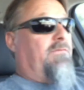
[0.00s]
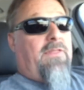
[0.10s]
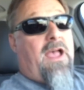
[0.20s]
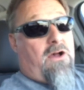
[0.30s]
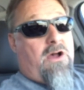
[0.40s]
for
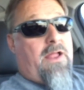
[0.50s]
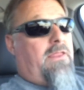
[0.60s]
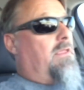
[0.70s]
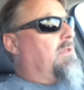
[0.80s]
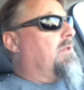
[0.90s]
that hunt
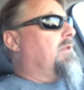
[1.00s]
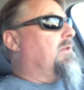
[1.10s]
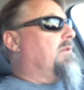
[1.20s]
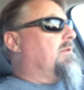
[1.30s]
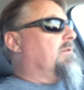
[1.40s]

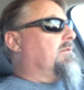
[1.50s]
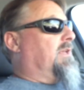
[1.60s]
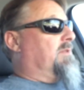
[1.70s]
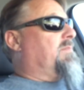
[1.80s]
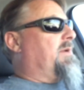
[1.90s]

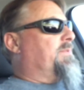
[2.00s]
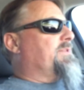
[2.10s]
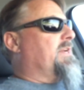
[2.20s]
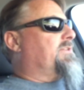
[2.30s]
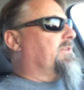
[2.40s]
in my
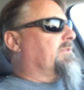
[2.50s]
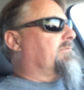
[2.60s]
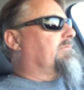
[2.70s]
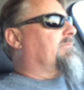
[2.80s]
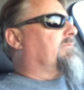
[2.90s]

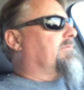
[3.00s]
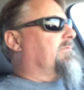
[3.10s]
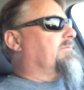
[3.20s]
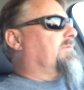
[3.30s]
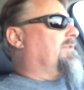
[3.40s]

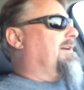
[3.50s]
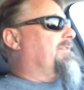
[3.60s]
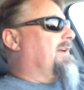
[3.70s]
possession. So I've